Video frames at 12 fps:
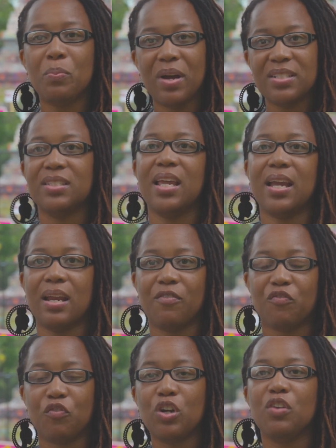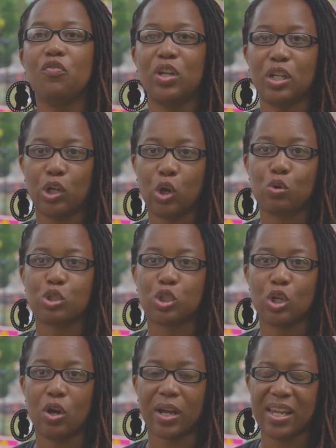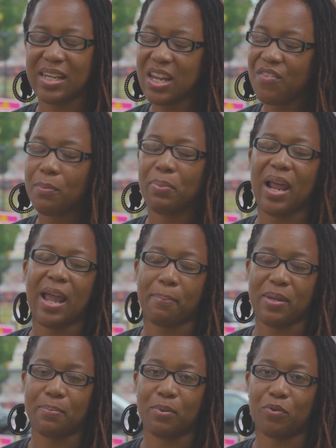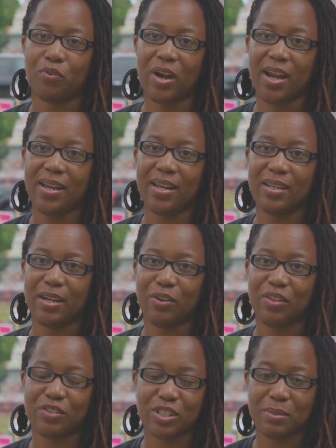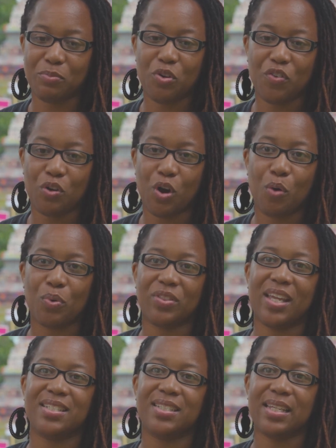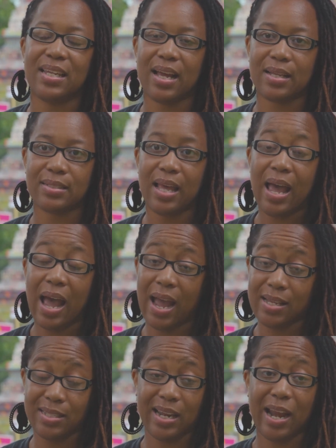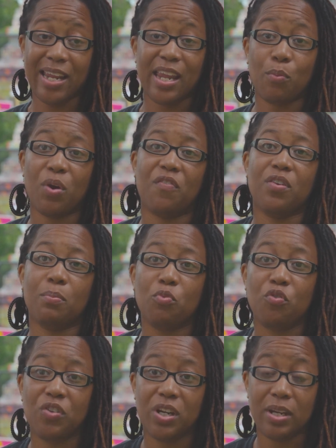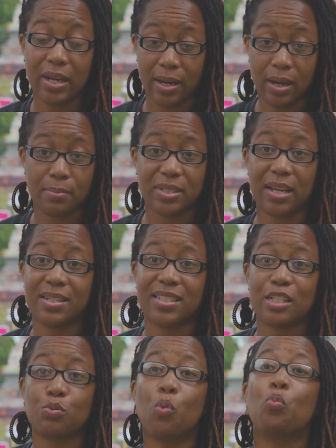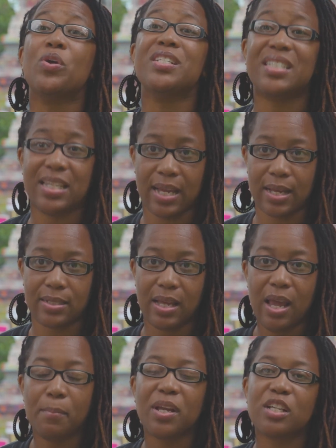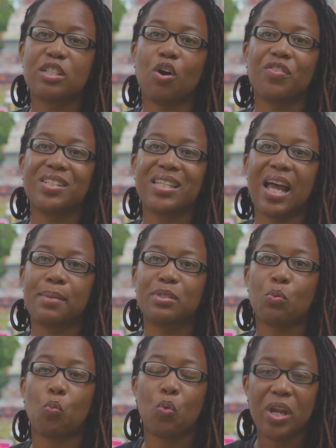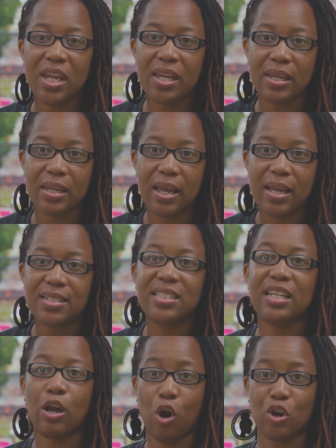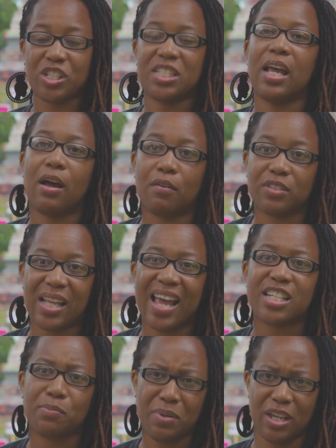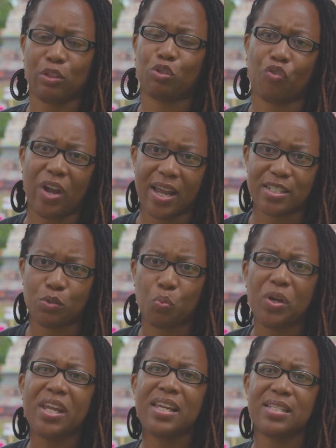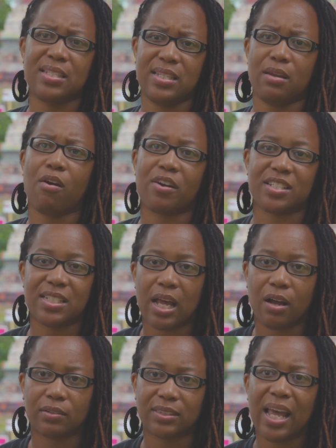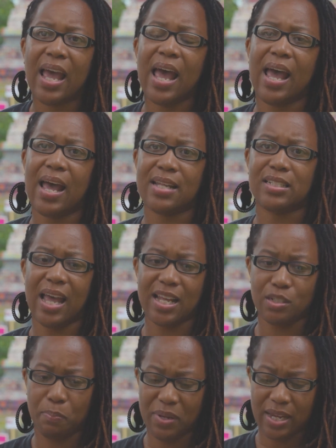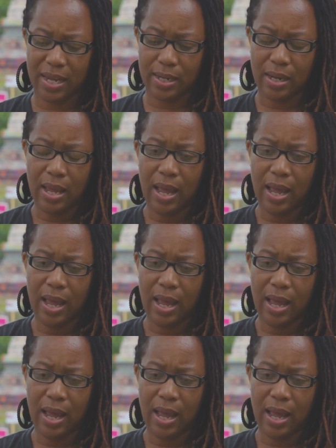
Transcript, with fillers: must take a really, really close look. And even black people, right? You know, there's the movie called When They See Us. I said, I can't wait for the movie that comes out that says When We See Us. Because oftentimes we see ourselves as being threats, we see ourselves as, as being